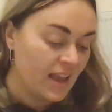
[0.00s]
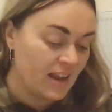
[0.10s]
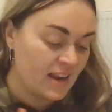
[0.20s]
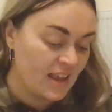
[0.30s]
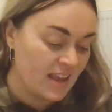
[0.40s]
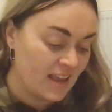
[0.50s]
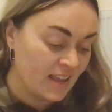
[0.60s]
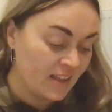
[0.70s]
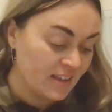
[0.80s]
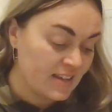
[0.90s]
And
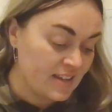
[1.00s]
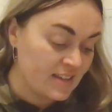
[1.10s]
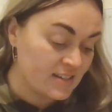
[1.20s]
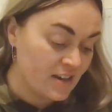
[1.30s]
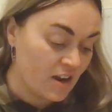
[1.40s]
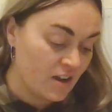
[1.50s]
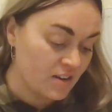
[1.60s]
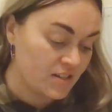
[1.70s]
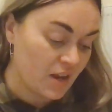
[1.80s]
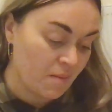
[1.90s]
here is not
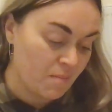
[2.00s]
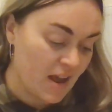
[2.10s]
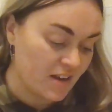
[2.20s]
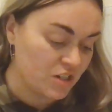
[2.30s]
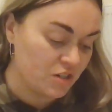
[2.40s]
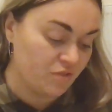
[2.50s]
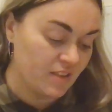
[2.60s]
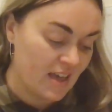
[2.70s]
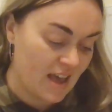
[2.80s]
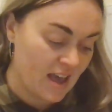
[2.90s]
a match for
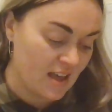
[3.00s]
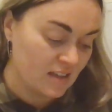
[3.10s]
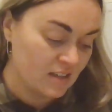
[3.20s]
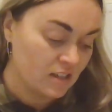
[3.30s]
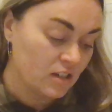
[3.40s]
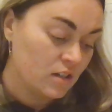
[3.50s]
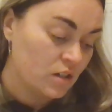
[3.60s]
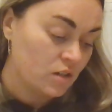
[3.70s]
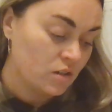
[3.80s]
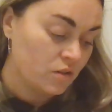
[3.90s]
there,
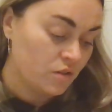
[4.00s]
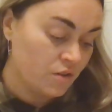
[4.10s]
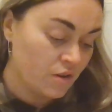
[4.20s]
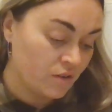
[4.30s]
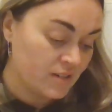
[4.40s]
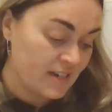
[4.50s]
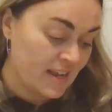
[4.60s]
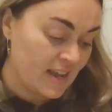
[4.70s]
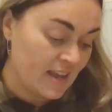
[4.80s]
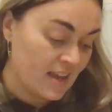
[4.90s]
nor
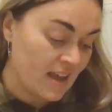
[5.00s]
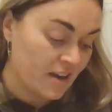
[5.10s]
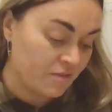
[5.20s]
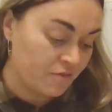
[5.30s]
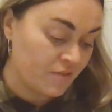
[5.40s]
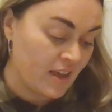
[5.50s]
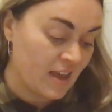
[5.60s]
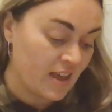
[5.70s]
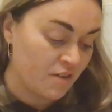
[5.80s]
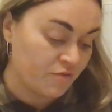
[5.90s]
deer and
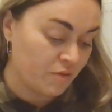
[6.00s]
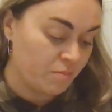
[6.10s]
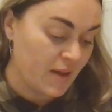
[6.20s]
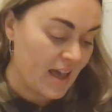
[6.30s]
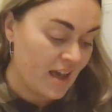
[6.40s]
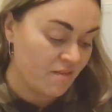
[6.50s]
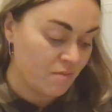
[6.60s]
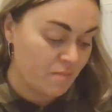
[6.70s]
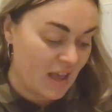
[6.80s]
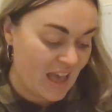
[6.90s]
fear for bear
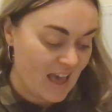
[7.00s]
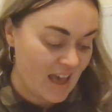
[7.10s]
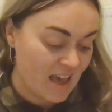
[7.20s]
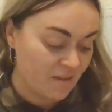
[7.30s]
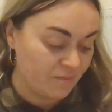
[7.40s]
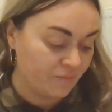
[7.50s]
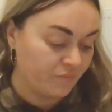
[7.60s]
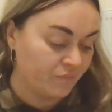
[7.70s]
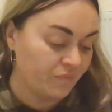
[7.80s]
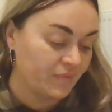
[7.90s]
and pear.
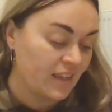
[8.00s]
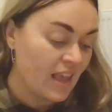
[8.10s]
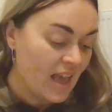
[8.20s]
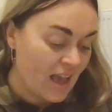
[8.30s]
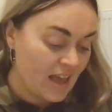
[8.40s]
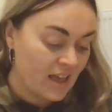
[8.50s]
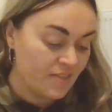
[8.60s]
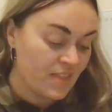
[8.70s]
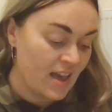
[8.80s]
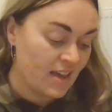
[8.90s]

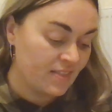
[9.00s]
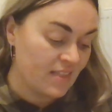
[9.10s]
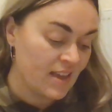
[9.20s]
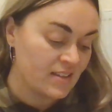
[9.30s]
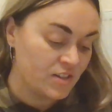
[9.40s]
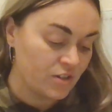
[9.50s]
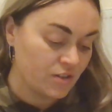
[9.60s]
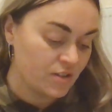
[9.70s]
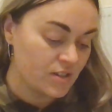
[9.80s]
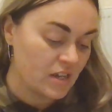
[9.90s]
And then there's
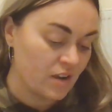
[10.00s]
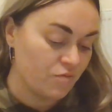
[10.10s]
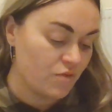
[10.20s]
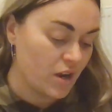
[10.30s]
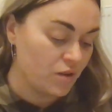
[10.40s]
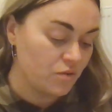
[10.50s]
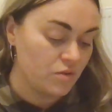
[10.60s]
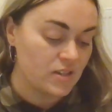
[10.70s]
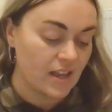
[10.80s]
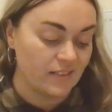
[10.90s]
does and
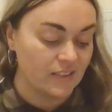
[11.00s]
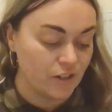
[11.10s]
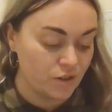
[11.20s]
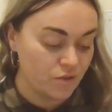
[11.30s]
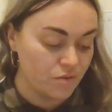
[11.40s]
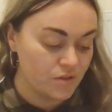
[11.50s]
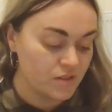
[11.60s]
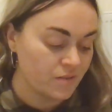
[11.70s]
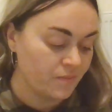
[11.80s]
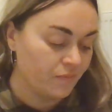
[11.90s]
rose and
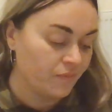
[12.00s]
lose.